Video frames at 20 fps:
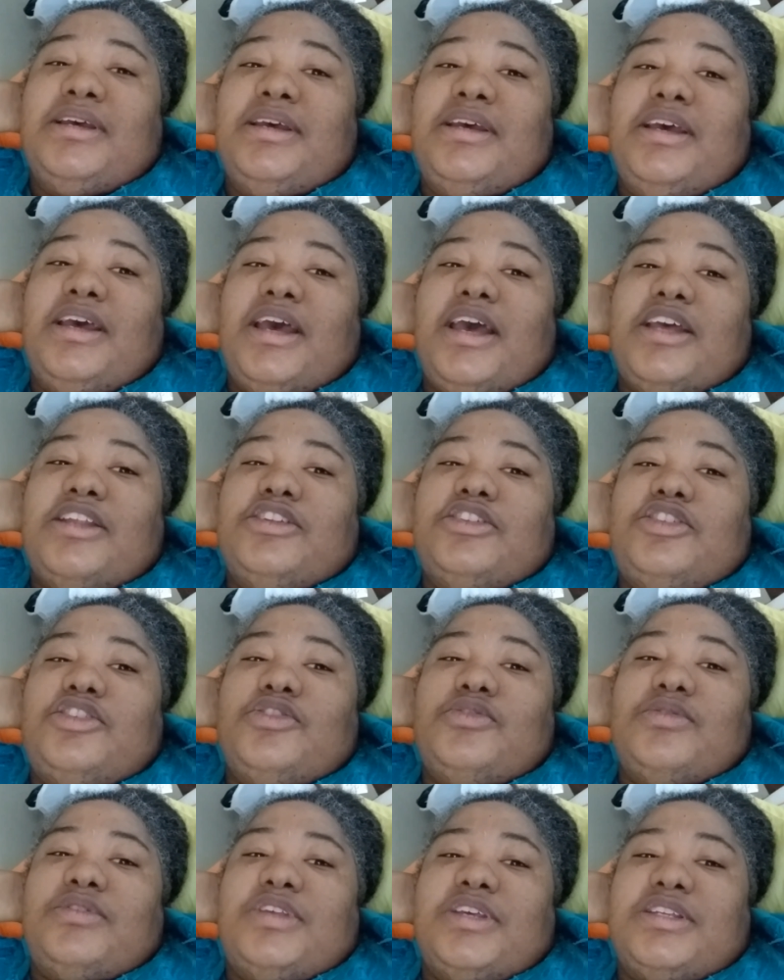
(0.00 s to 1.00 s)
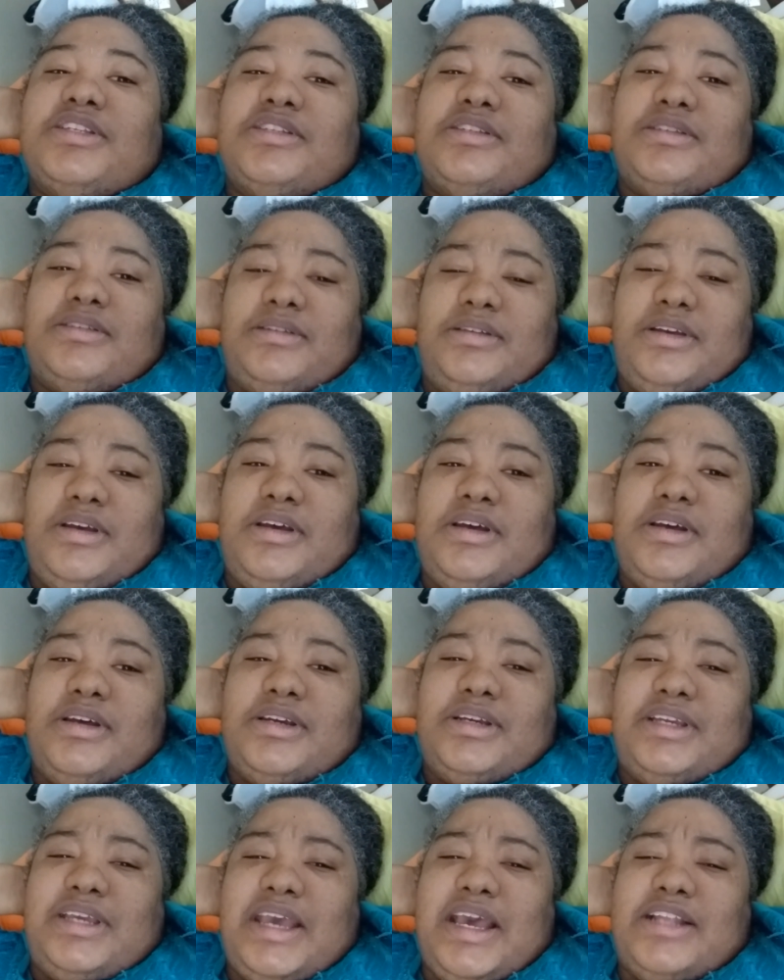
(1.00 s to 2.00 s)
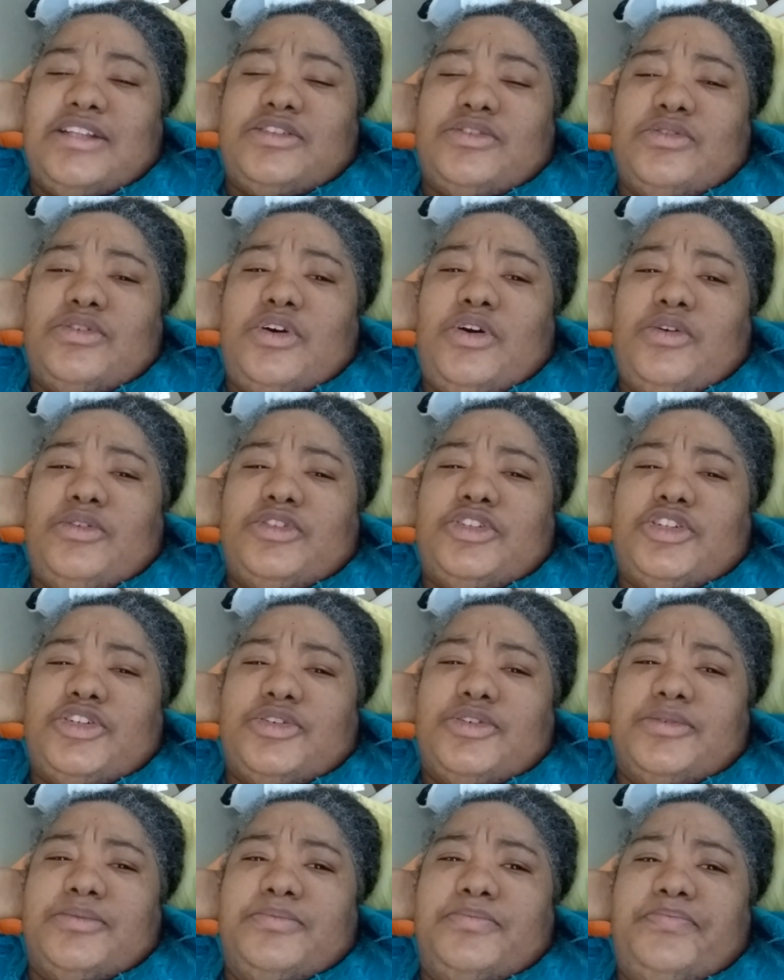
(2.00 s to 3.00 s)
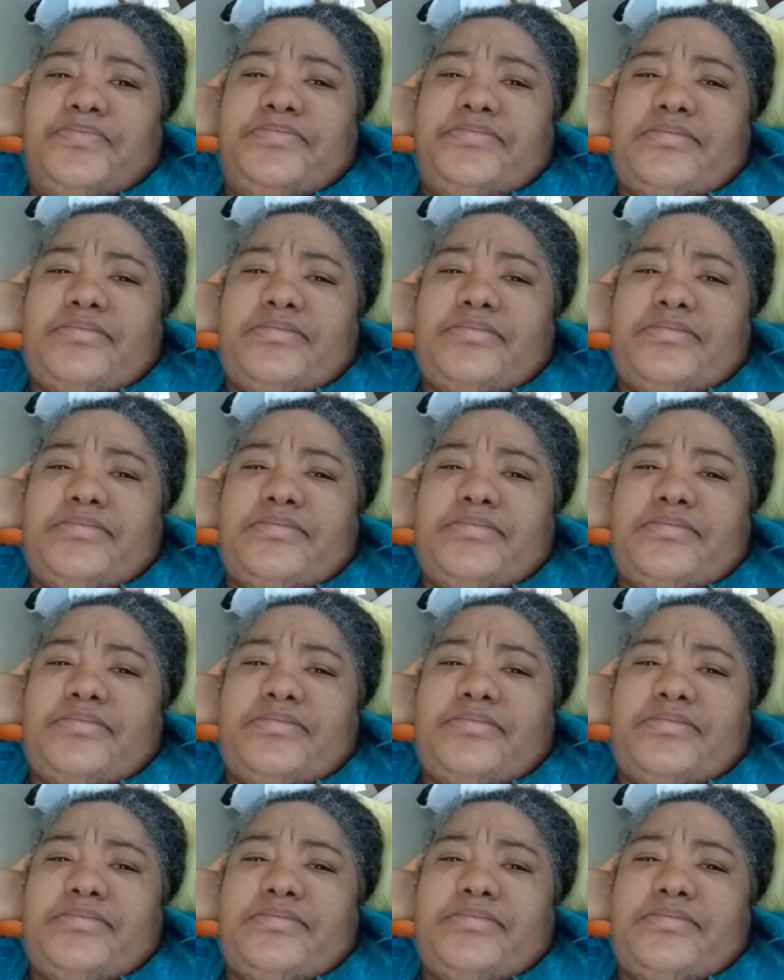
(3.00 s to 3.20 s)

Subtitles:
and to this cancel culture,